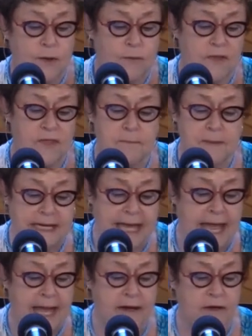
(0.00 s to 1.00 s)
with a
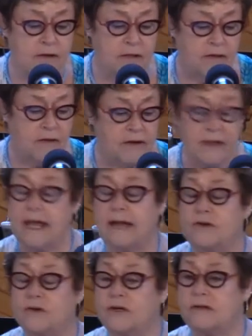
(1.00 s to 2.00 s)
mechanical or
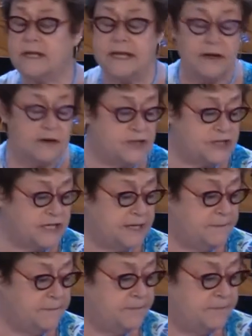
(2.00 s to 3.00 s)
electrical energy.